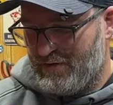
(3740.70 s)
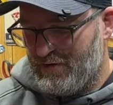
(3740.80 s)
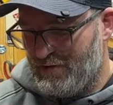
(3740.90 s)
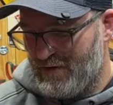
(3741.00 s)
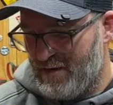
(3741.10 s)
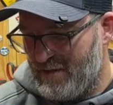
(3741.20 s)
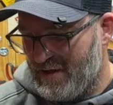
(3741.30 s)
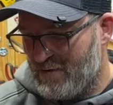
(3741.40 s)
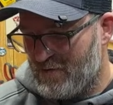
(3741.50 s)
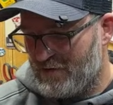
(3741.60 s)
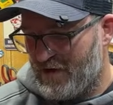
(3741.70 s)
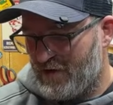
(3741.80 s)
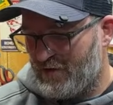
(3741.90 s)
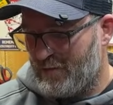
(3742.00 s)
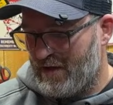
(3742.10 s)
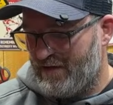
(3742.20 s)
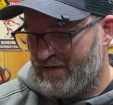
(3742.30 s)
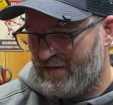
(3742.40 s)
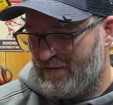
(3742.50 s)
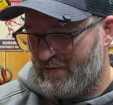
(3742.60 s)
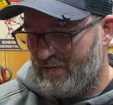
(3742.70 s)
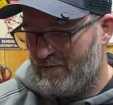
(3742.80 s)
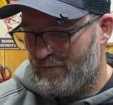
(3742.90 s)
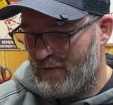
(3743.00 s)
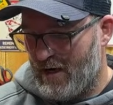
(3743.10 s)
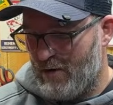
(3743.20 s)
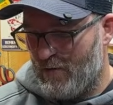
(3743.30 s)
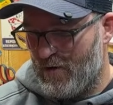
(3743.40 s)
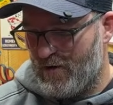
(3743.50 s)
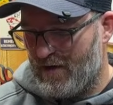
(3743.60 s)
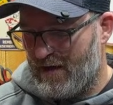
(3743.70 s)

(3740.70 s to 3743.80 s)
too. Not many horizontal space where I work.